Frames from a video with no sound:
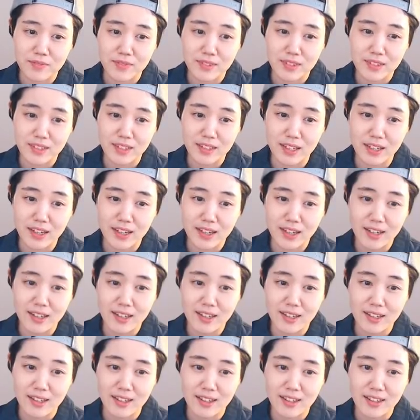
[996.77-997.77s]
Duck,
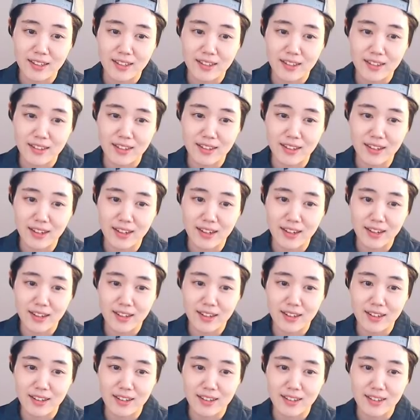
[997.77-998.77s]

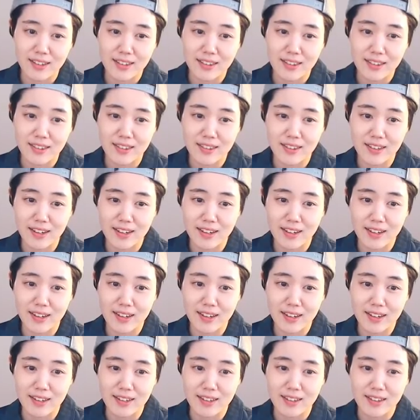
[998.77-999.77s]
duck, duck,
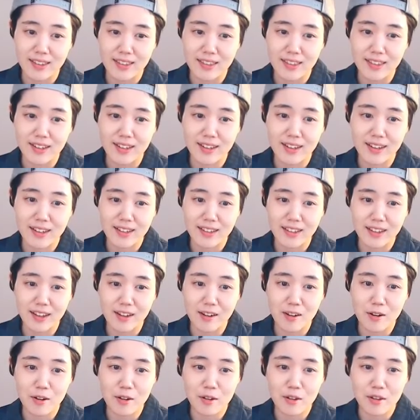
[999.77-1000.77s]
duck, duck.
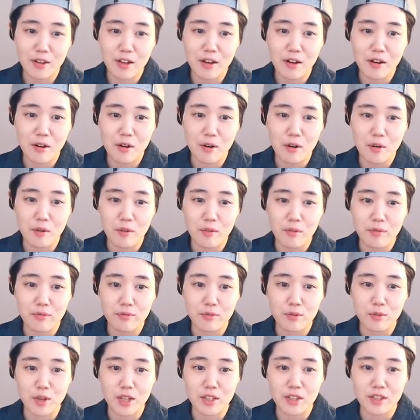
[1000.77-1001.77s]
Oh no,
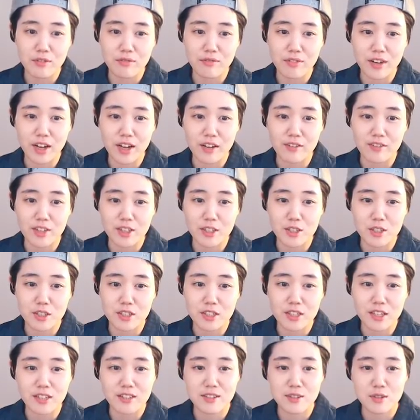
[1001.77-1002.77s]
25,
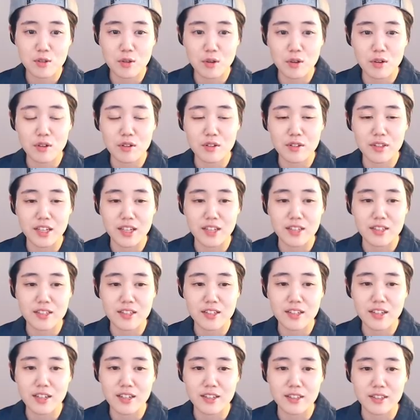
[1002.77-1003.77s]
this stone is
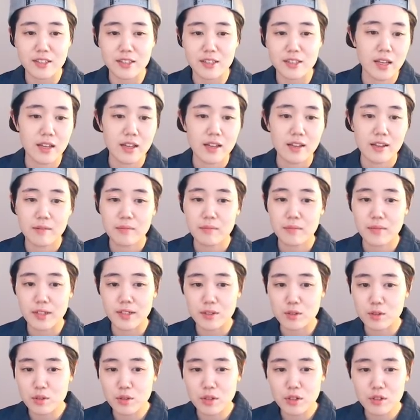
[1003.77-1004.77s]
cut.
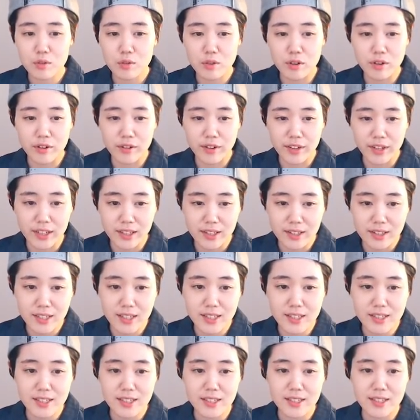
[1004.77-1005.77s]
But don't worry,
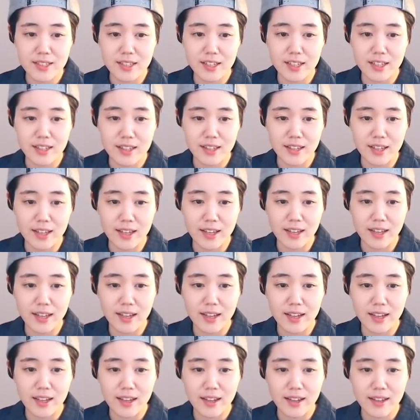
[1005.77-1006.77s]
this is
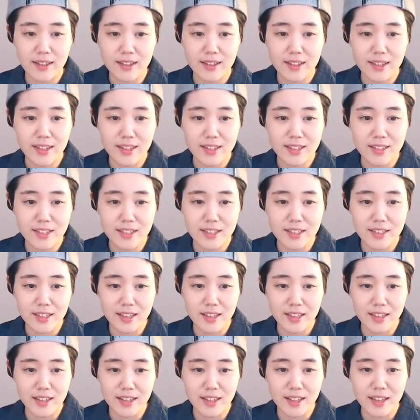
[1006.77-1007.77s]
sente, this is
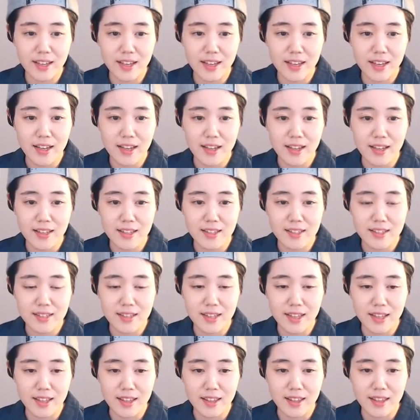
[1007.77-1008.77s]
sente,
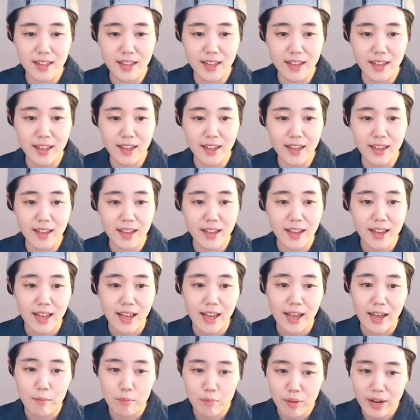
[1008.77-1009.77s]
sente.
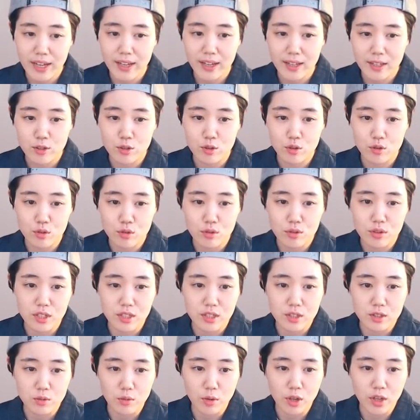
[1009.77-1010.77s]
And black has to do
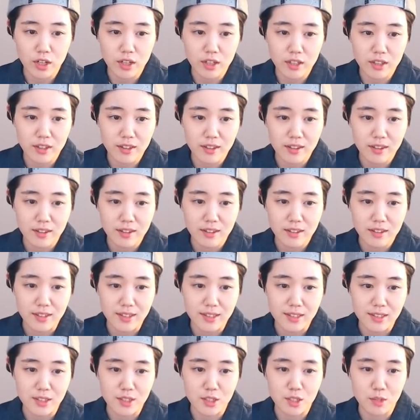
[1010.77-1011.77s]
this one.
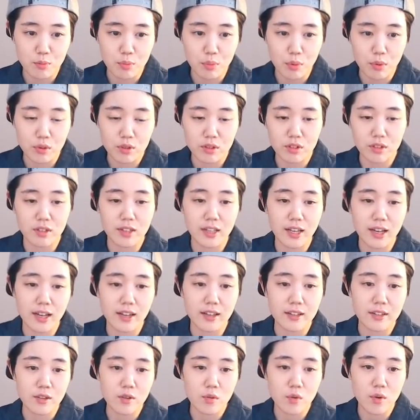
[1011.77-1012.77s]
This is important,
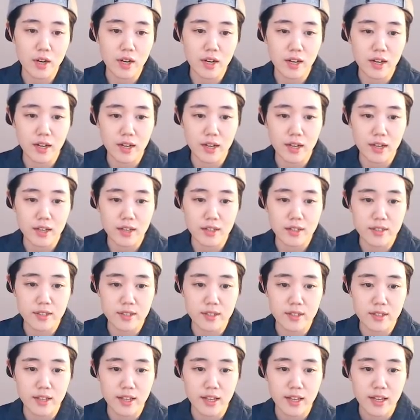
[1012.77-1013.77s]

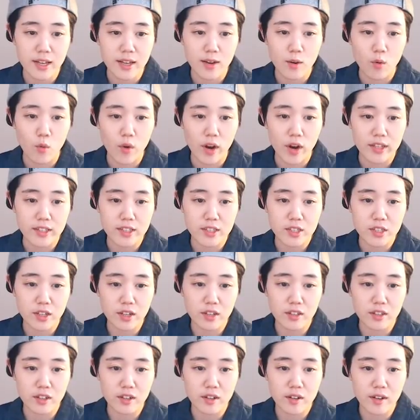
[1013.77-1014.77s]
otherwise white is
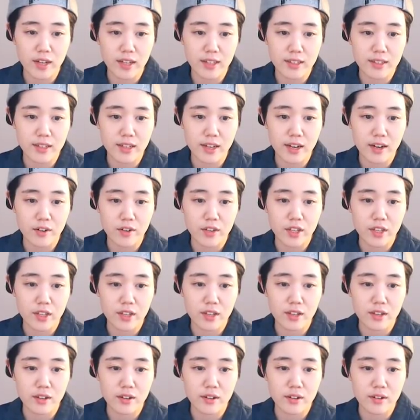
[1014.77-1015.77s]
gonna atari
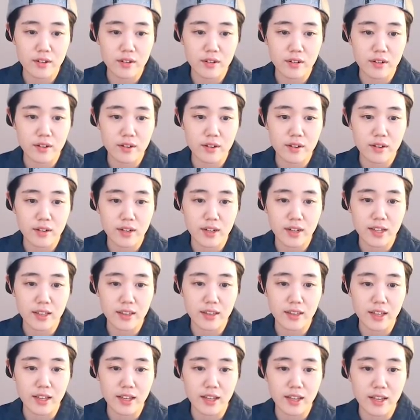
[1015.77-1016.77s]
here. And
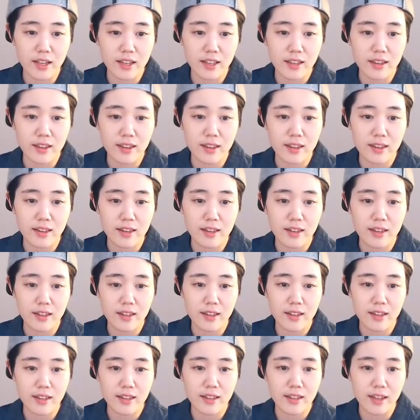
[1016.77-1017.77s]
then,
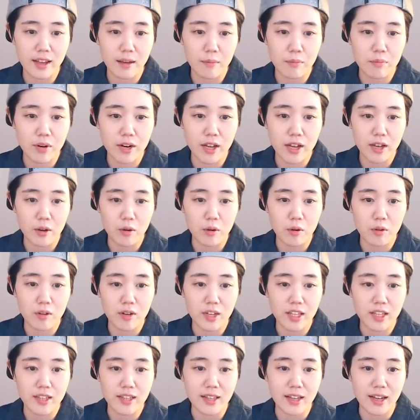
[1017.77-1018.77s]
yeah, black
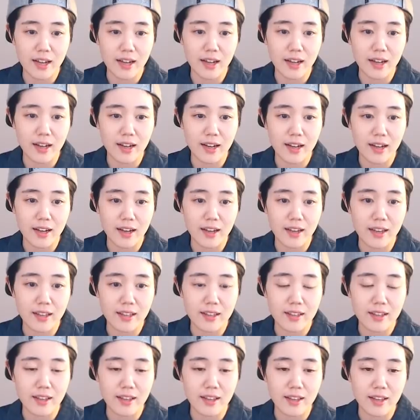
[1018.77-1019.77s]
only
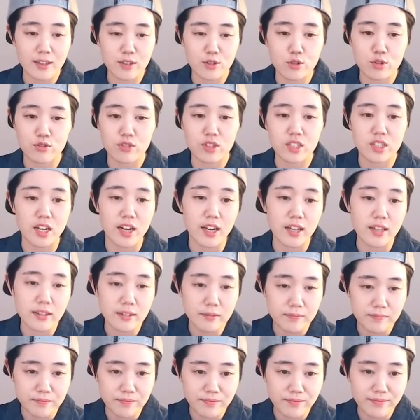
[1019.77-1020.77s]
died and has to resign.
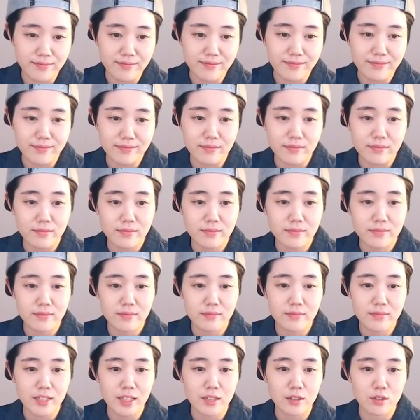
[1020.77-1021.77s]

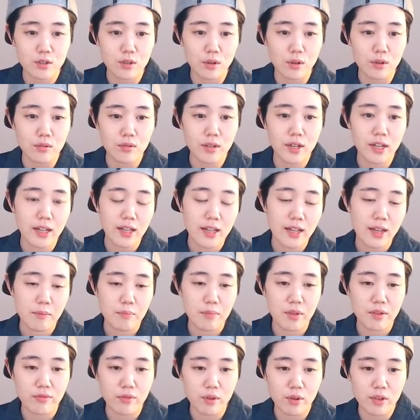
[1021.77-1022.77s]
So
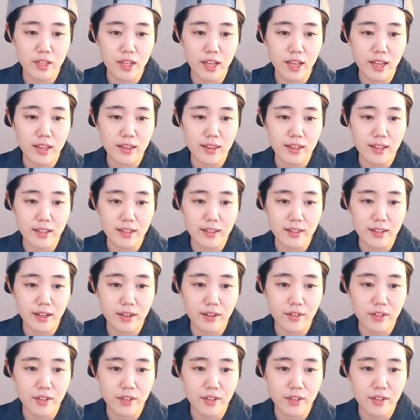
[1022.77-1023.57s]
before that, atari